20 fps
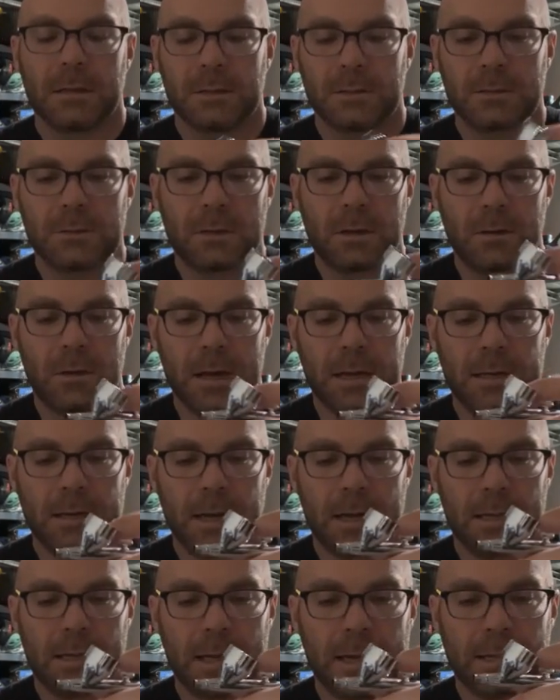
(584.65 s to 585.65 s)
So I,
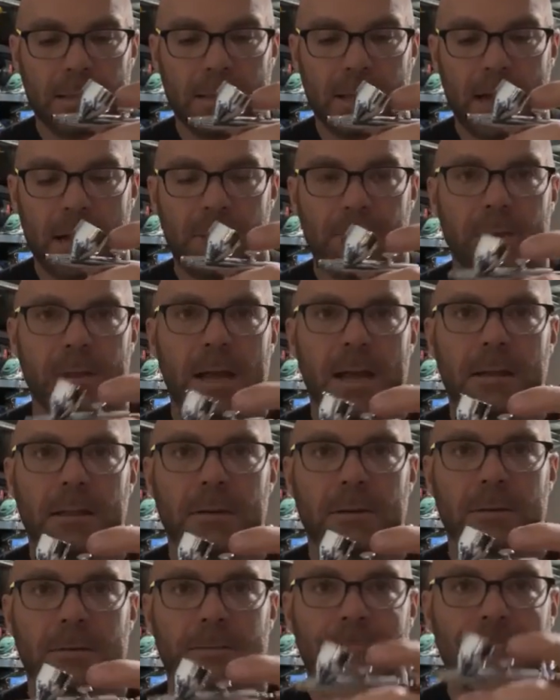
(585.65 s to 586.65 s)
I like having that
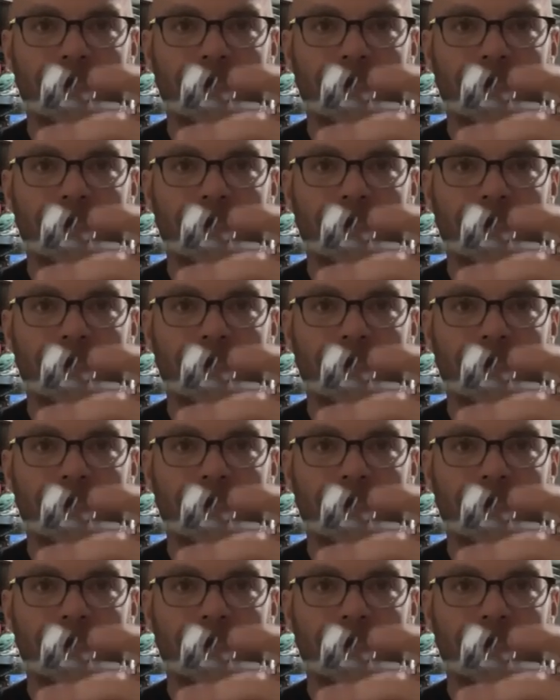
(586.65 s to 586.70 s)
little